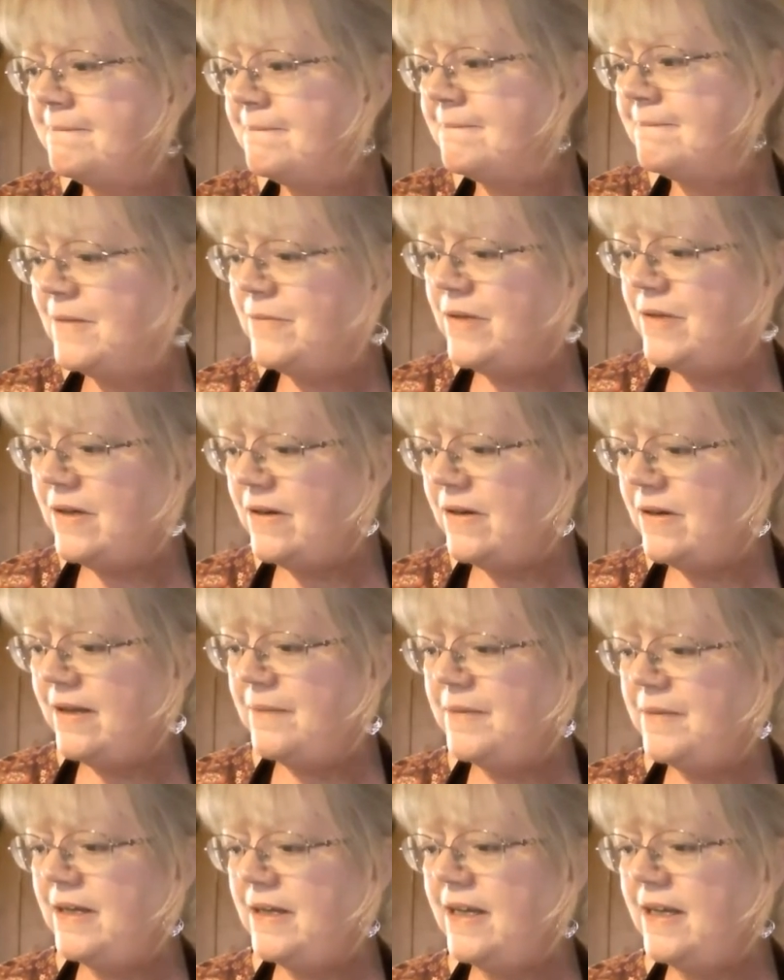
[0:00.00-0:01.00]
Where
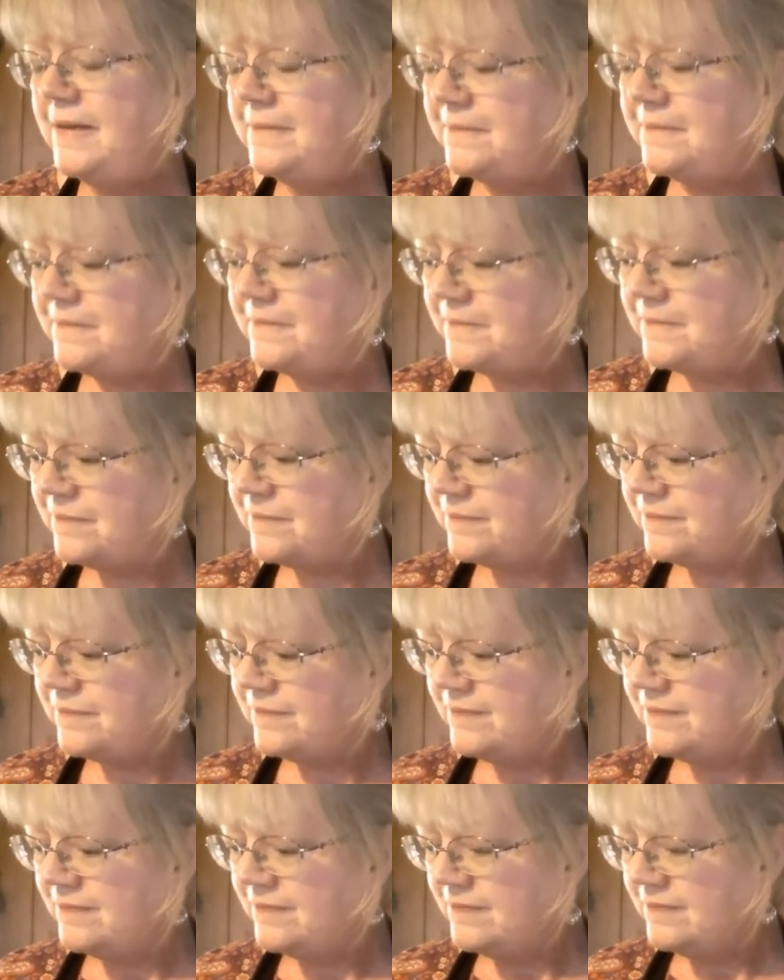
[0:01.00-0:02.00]
am I?
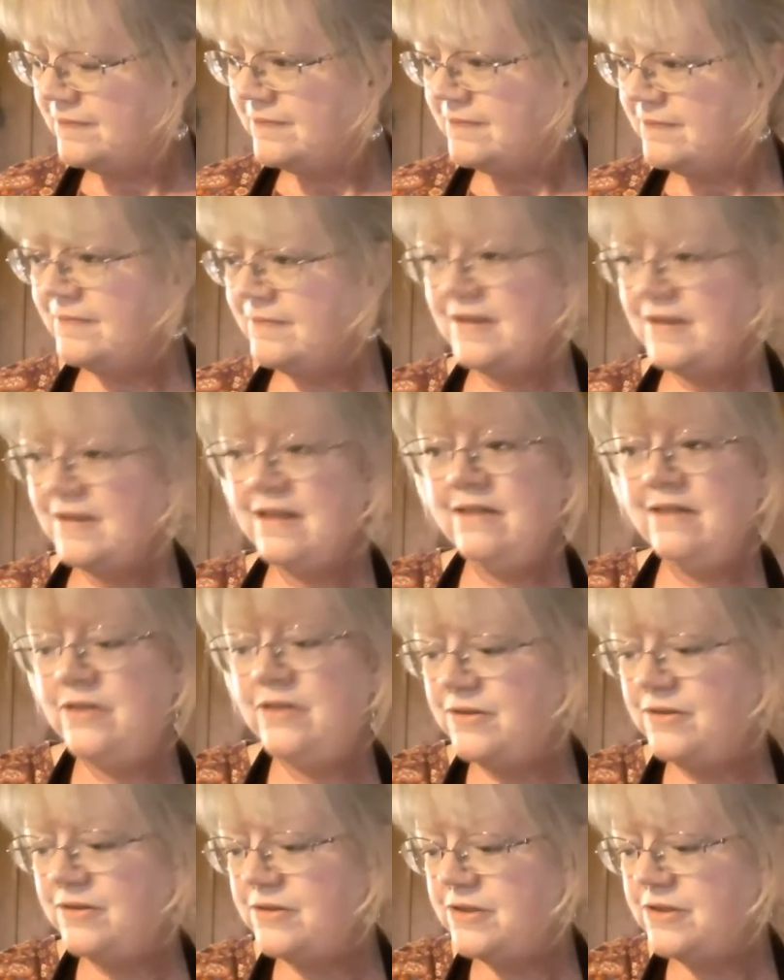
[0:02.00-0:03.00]
I'll have
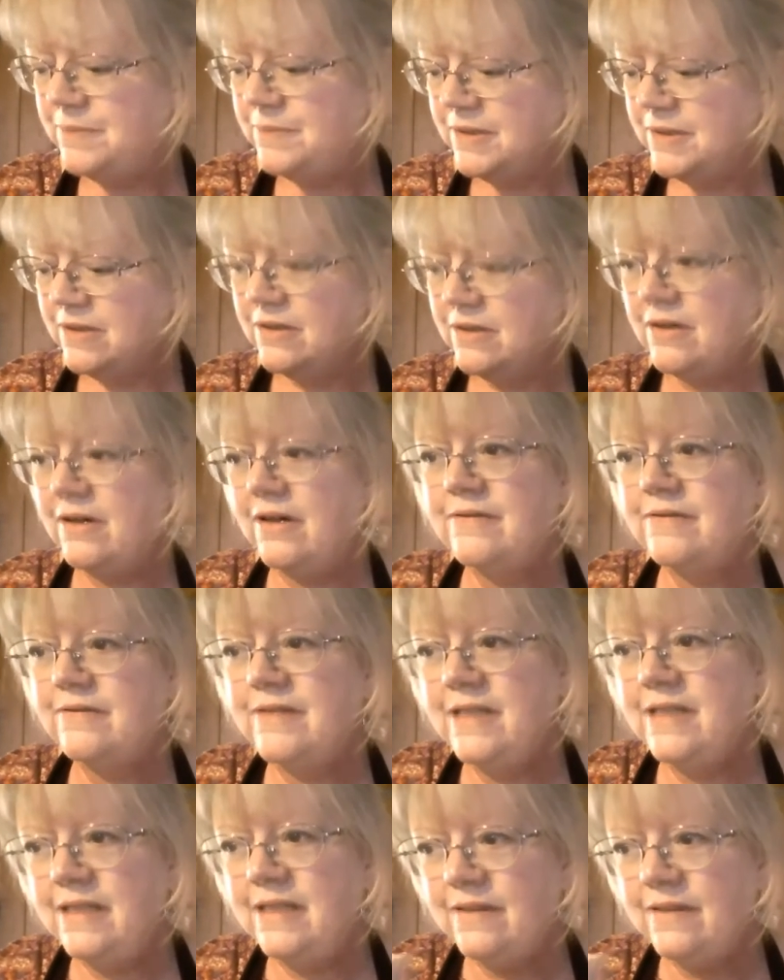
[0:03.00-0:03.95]
another sip of coffee.